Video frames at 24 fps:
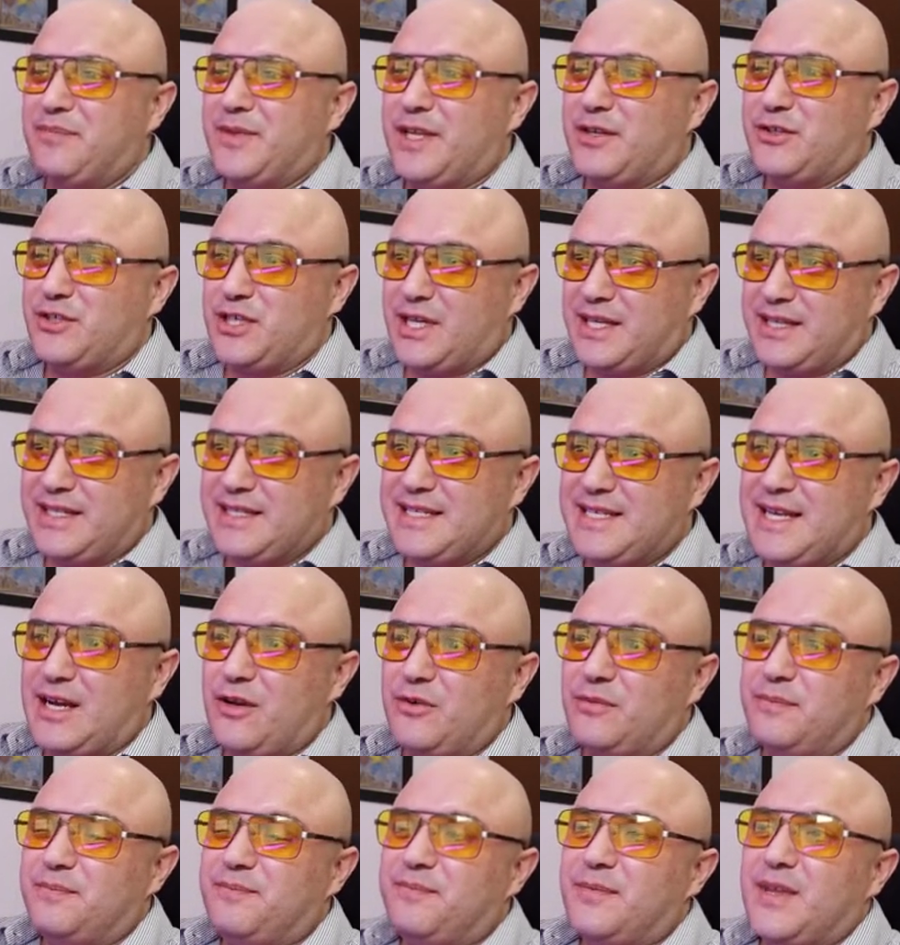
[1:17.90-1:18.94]
Now check this
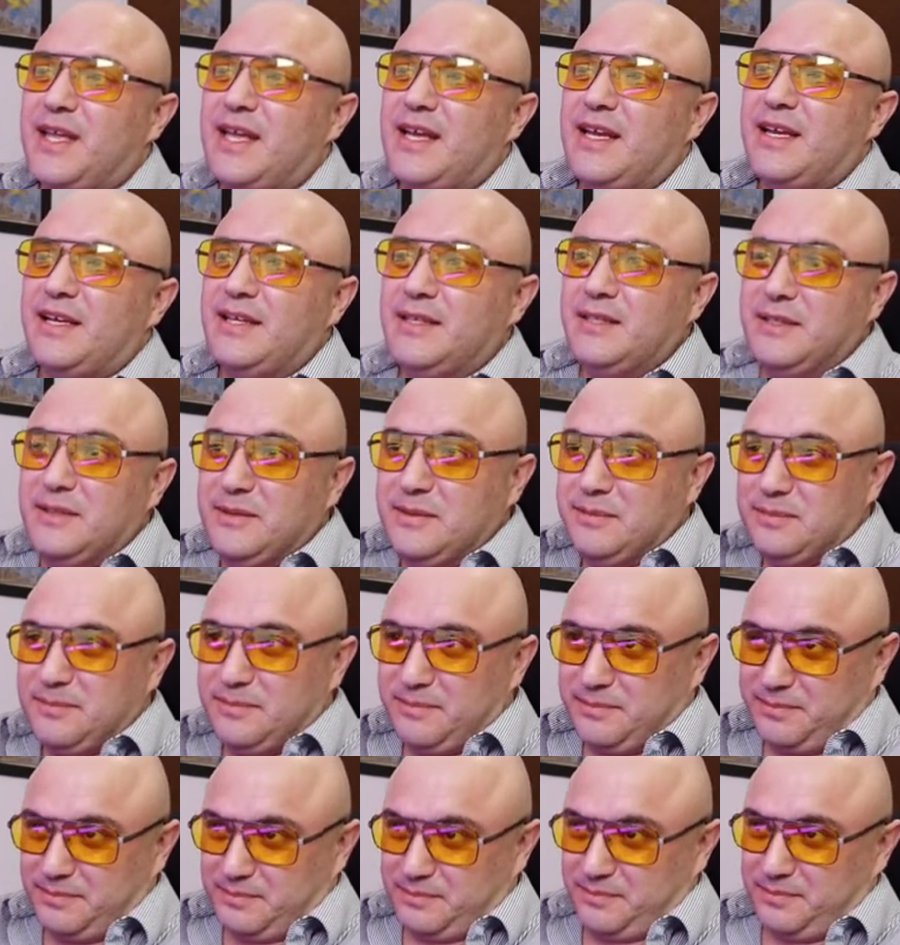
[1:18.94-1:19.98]
out.
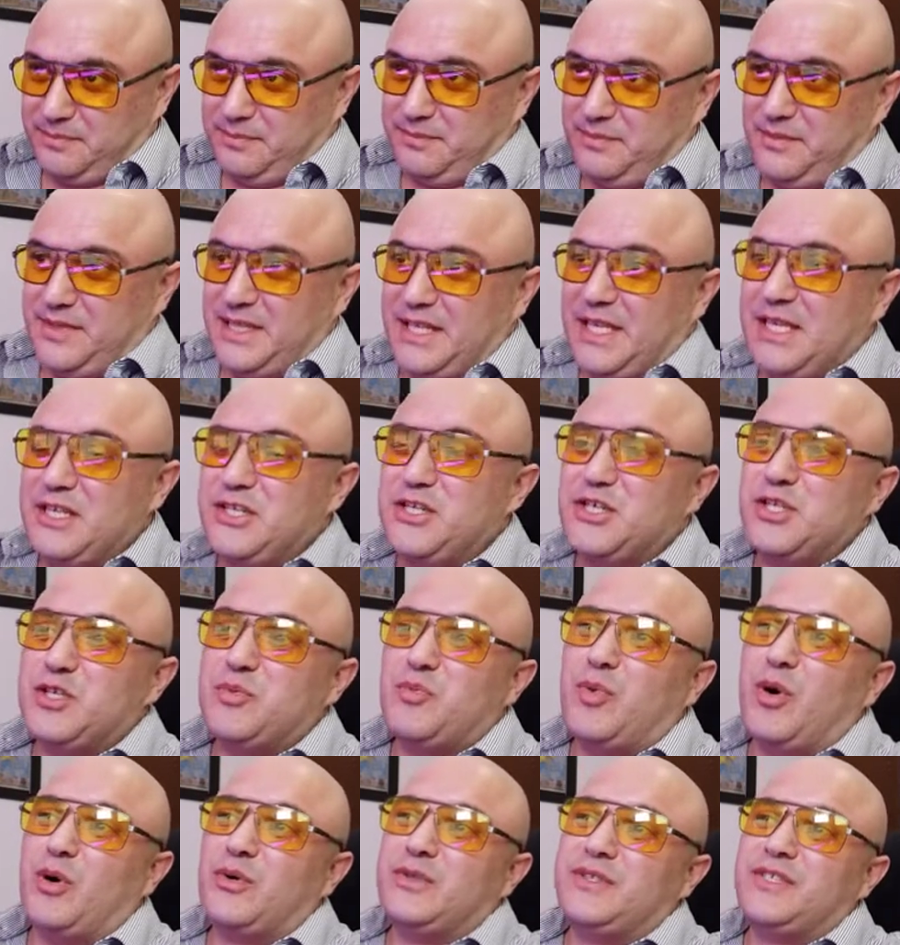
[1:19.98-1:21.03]
He just
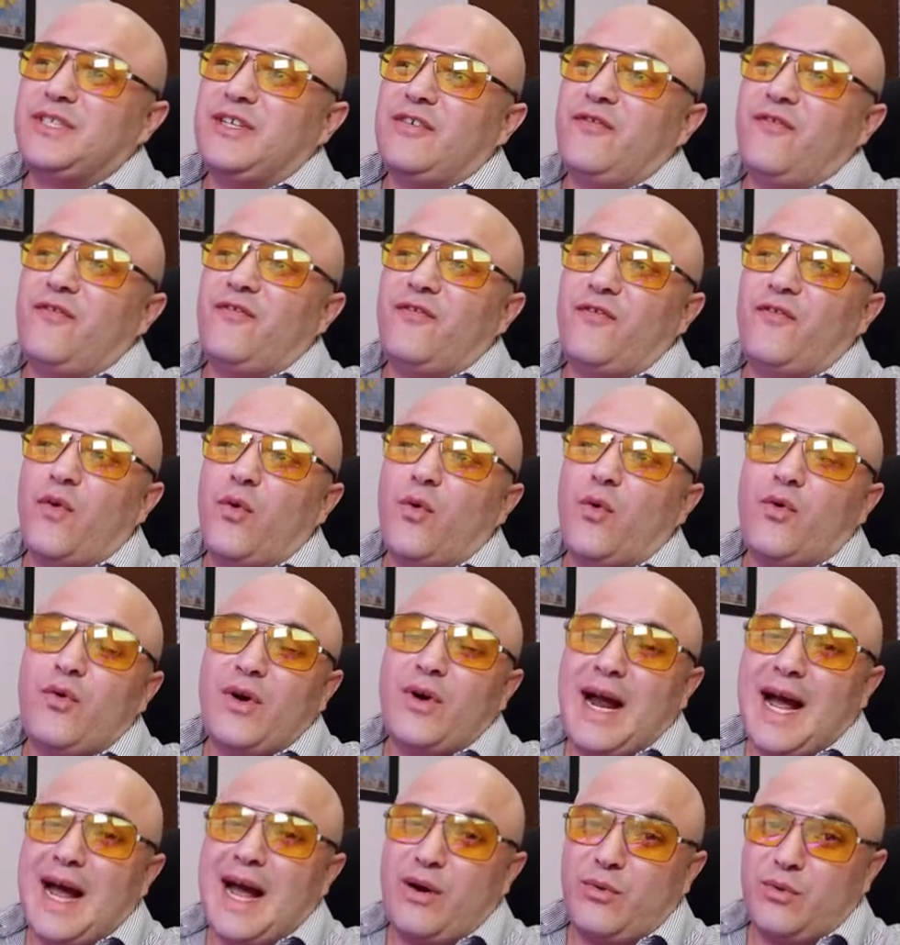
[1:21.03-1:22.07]
posted
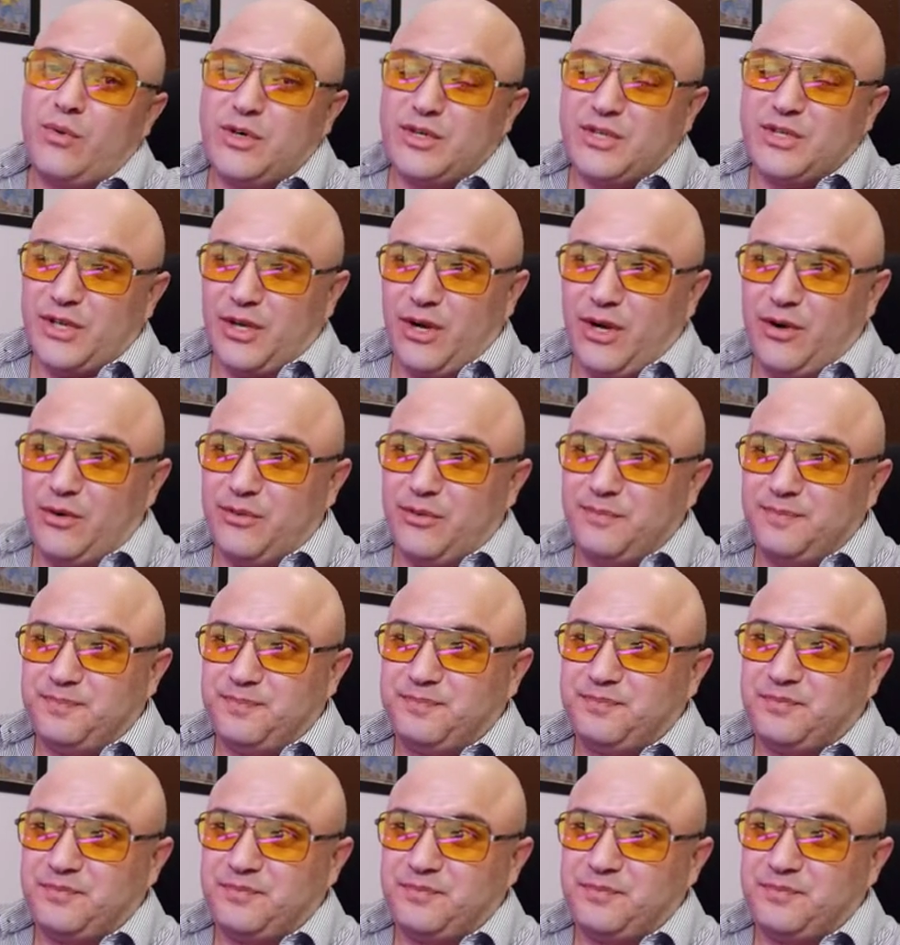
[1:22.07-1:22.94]
4 hours ago,